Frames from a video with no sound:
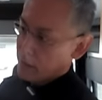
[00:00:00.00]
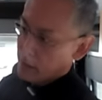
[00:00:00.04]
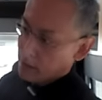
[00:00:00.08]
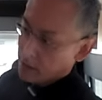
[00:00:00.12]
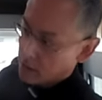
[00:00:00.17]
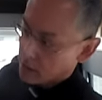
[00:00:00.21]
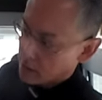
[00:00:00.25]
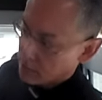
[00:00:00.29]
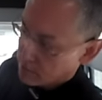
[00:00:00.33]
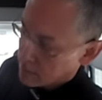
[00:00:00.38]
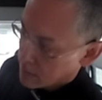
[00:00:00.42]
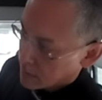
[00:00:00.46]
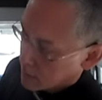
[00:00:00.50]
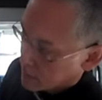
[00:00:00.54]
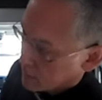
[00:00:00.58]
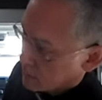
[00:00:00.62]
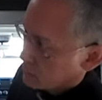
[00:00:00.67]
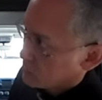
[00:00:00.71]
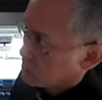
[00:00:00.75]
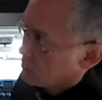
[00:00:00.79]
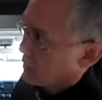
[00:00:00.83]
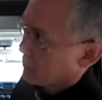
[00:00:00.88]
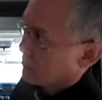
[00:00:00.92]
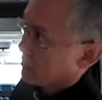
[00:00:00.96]
here.
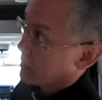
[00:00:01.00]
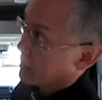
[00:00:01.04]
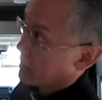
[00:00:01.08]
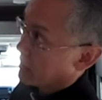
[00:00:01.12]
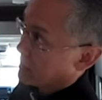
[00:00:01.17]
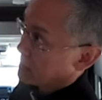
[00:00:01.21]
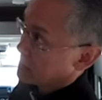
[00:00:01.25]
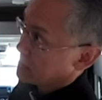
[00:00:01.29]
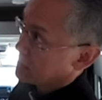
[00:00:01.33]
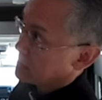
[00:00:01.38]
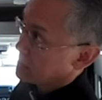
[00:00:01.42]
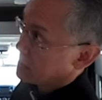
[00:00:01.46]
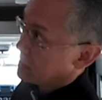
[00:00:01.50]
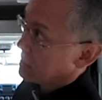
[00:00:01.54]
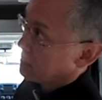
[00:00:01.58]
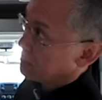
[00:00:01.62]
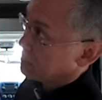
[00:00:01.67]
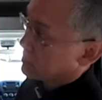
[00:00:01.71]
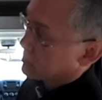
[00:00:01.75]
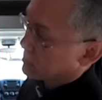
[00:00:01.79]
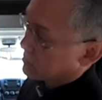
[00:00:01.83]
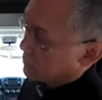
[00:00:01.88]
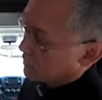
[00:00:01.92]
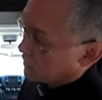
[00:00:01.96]
So you have a nice deep
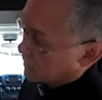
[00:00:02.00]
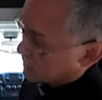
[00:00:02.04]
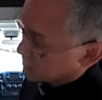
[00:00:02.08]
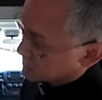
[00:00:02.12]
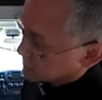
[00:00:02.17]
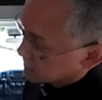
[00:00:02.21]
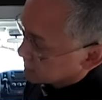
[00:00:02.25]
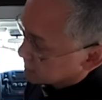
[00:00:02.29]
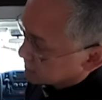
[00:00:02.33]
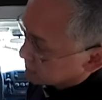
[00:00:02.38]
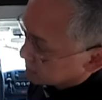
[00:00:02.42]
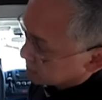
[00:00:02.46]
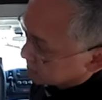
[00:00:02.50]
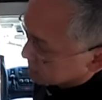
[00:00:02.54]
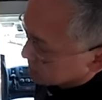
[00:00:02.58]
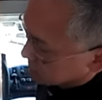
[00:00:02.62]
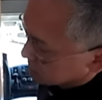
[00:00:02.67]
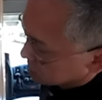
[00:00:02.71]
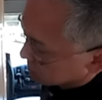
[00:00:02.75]
closet. You